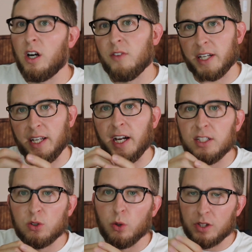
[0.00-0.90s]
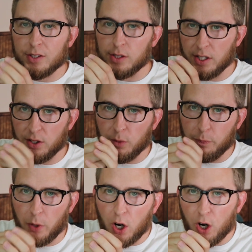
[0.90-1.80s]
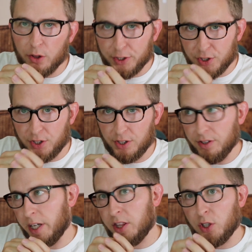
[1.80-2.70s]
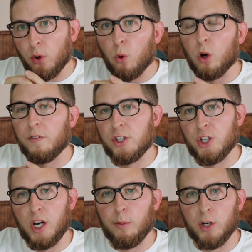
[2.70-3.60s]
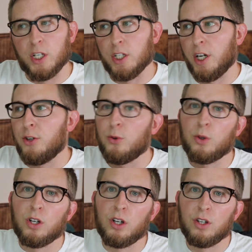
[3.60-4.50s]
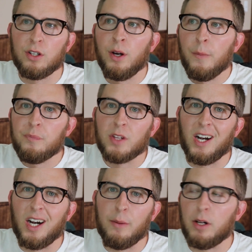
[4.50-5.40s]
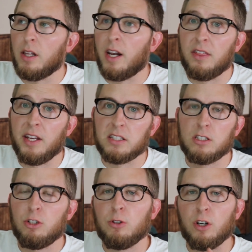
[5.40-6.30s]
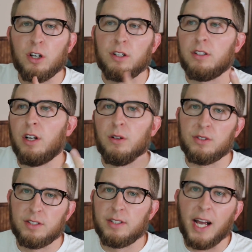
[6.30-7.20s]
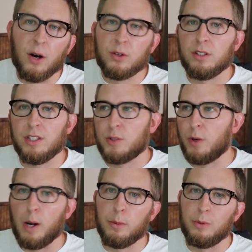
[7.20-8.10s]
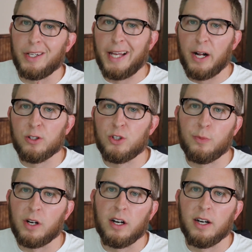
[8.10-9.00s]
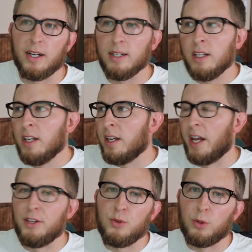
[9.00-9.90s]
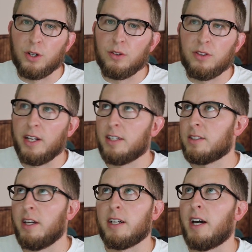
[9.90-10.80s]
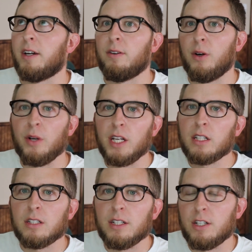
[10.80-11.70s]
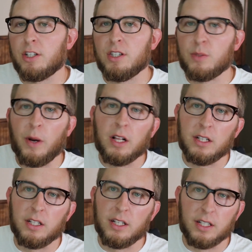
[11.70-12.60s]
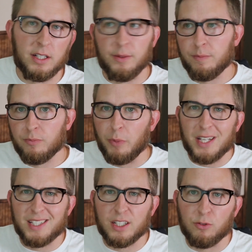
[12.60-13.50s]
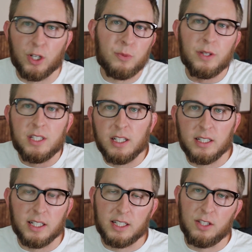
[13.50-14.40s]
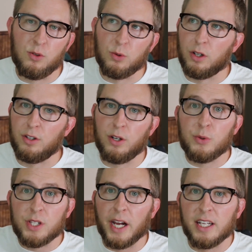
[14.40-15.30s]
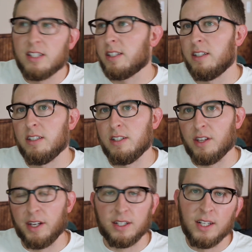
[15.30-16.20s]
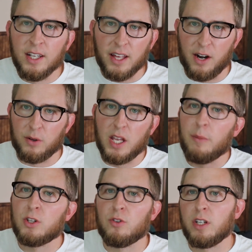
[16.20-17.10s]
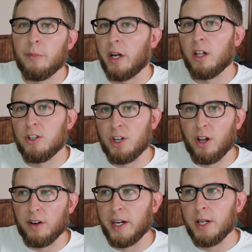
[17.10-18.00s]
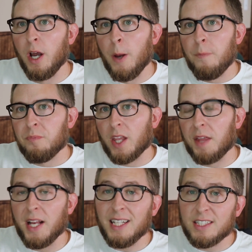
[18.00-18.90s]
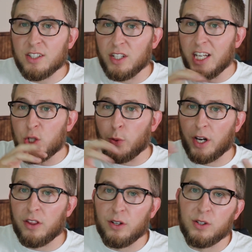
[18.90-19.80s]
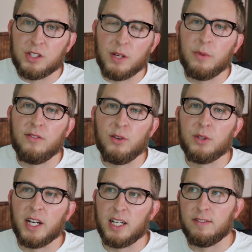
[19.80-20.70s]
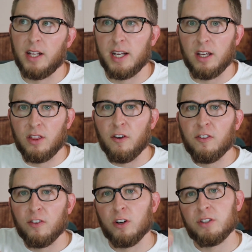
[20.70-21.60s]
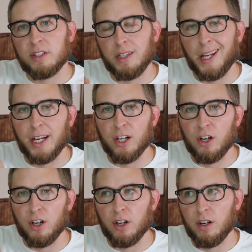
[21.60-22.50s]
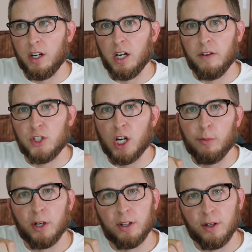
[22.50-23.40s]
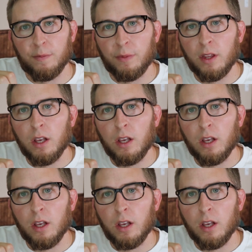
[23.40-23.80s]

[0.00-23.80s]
off like in high school with this little ball that's like the core of the jawbreaker, and you learn um, a lot of things. Like you learn, you know, calculus probably and algebra, and you learn things like I don't know English and spelling and basic arithmetic, and you learn you know sciences like I don't know chemistry and biology and all that, right? And that's each one of those can be viewed kind of like the first layer of a jawbreaker.